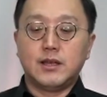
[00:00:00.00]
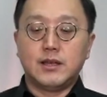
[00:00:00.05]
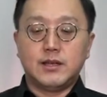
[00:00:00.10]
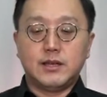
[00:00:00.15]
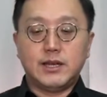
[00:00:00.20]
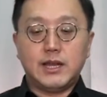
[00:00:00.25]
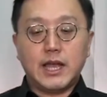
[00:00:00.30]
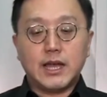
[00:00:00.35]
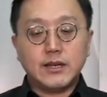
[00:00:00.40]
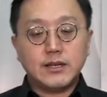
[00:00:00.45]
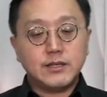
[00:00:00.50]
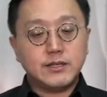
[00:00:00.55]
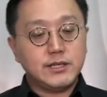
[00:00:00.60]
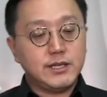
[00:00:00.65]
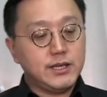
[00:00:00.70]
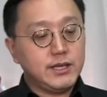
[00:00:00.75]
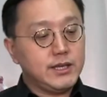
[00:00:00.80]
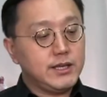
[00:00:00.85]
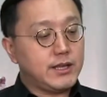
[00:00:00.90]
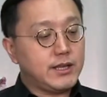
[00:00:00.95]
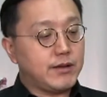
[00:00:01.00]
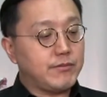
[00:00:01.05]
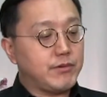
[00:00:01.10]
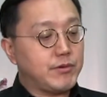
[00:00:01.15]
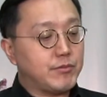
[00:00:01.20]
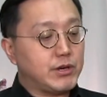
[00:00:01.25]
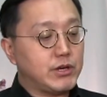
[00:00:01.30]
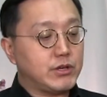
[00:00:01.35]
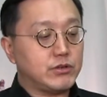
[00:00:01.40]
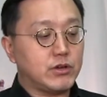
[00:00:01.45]
The other tea that we
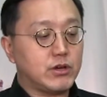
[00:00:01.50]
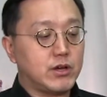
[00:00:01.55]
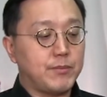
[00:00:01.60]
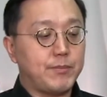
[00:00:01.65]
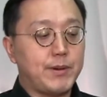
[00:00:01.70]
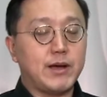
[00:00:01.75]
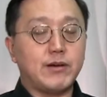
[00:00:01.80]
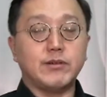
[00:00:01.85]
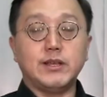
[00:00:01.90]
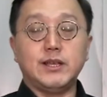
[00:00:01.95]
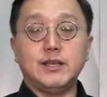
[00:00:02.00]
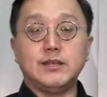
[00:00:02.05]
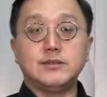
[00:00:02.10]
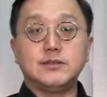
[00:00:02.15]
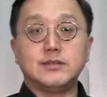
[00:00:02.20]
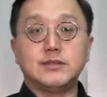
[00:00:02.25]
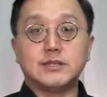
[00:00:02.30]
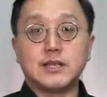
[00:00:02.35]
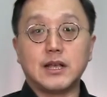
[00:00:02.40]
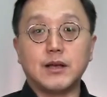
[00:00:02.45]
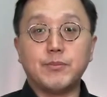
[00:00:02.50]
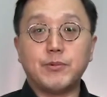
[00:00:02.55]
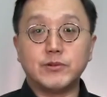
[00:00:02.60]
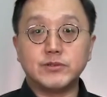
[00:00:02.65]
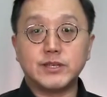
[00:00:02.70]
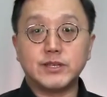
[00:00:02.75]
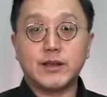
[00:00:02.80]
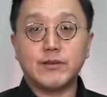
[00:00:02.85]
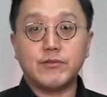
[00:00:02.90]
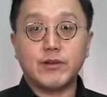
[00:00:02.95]
want to talk about is Singapore
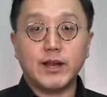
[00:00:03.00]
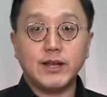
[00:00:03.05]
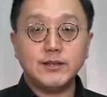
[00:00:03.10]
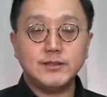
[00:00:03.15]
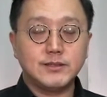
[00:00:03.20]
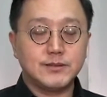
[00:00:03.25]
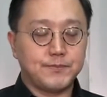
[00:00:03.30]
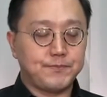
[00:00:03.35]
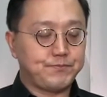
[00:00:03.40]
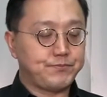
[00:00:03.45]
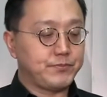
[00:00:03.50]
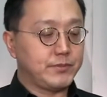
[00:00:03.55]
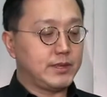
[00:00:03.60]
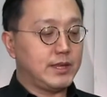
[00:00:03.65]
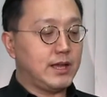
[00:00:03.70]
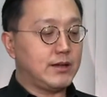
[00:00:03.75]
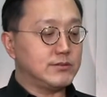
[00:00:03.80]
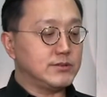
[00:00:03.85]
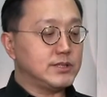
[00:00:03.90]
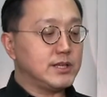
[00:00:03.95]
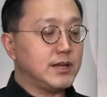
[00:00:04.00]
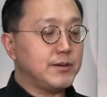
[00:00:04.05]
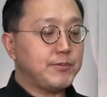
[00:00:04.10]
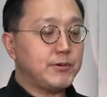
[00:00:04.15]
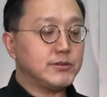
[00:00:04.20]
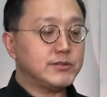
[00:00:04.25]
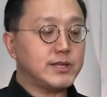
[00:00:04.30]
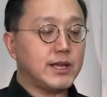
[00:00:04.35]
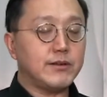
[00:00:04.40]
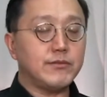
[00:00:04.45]
Sunrise. Now
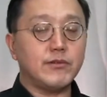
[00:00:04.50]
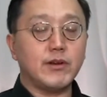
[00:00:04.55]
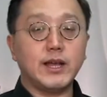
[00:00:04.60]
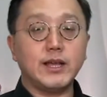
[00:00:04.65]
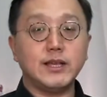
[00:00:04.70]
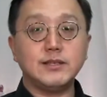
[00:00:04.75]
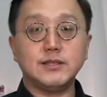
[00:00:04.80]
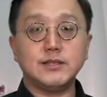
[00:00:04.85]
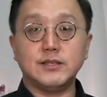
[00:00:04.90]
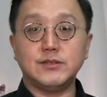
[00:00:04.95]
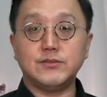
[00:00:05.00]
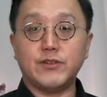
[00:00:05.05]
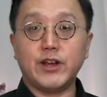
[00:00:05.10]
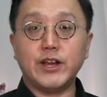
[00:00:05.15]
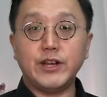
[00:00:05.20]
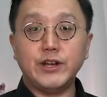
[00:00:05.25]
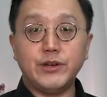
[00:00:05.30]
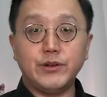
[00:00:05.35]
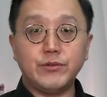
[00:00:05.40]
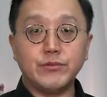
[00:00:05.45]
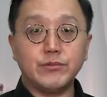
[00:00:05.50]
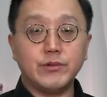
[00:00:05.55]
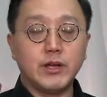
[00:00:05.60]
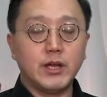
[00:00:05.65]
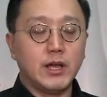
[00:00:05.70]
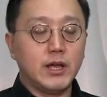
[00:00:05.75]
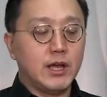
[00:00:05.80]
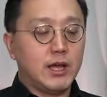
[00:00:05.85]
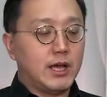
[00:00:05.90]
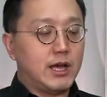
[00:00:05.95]
Singapore Sunrise is very new.
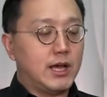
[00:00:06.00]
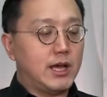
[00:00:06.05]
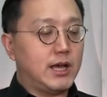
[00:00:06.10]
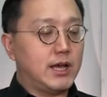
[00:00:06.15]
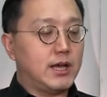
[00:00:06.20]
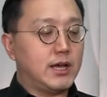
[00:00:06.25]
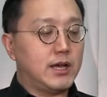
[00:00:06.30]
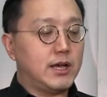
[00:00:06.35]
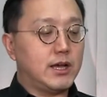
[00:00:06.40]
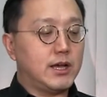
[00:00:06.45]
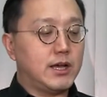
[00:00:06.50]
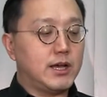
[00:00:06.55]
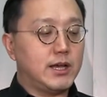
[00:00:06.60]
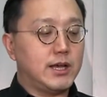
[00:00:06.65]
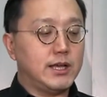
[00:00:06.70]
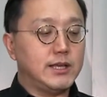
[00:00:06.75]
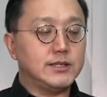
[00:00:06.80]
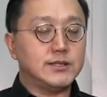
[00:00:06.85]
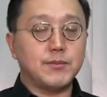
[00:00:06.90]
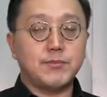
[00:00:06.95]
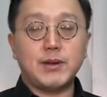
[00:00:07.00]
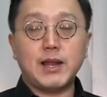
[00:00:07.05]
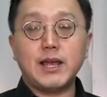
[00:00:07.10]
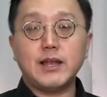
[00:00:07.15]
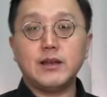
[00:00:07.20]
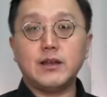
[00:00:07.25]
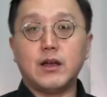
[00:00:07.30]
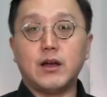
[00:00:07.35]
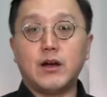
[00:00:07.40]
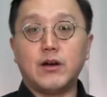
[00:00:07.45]
It's a
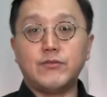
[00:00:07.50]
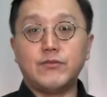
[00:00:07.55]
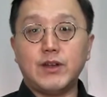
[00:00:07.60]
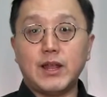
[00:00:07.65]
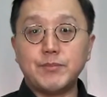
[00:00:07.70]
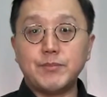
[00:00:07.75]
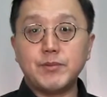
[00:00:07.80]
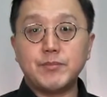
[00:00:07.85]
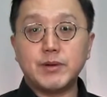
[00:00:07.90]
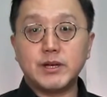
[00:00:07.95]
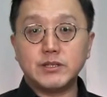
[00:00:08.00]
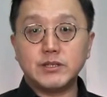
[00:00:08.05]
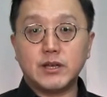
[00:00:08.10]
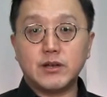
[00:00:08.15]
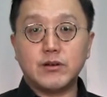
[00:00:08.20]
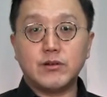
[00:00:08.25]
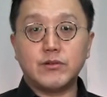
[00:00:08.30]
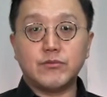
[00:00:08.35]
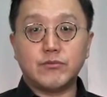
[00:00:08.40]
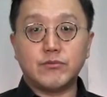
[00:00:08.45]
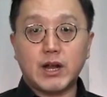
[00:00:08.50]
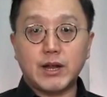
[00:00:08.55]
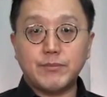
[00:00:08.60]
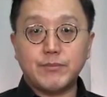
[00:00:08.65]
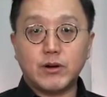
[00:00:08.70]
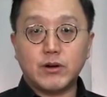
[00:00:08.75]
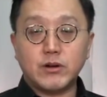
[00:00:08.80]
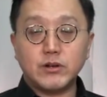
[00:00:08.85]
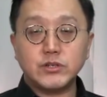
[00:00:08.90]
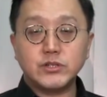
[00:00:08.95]
blend of lemon myrtle,
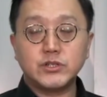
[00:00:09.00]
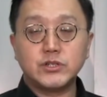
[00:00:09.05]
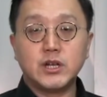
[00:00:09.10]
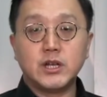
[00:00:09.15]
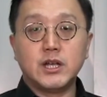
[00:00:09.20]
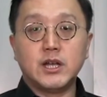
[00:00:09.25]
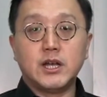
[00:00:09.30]
rooibos,